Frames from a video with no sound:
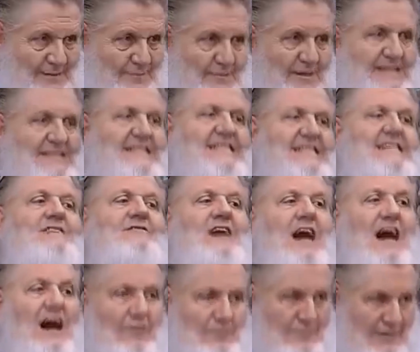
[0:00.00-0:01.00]
It means
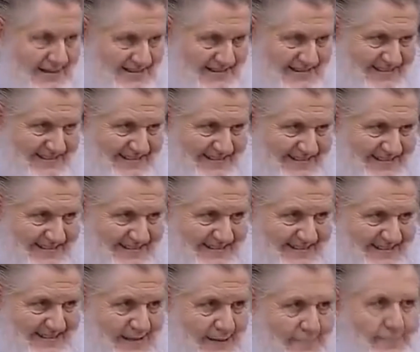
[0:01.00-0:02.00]
give up.
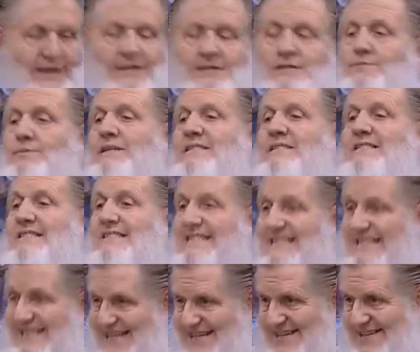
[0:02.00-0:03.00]
It means be
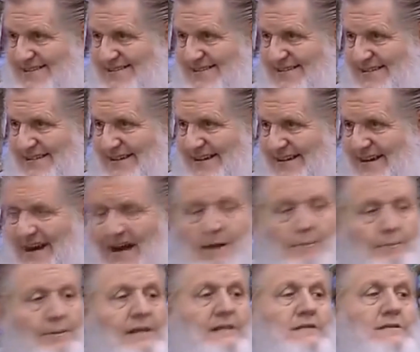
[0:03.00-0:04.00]
sincere.
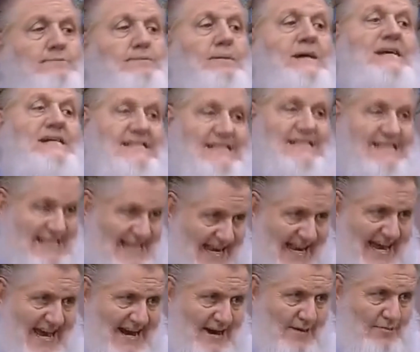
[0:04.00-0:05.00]
And it means peace,
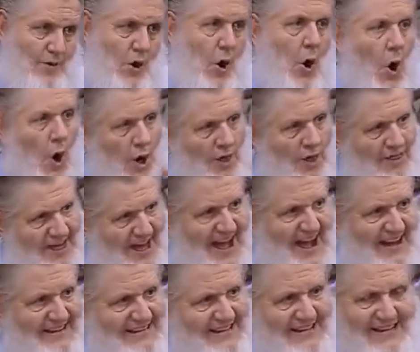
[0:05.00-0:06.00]
salam. All of
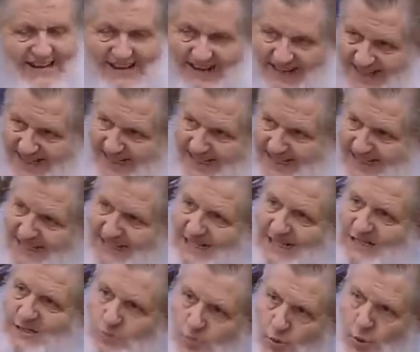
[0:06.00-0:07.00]
that is
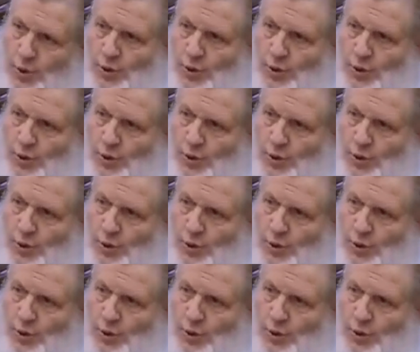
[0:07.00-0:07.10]
in this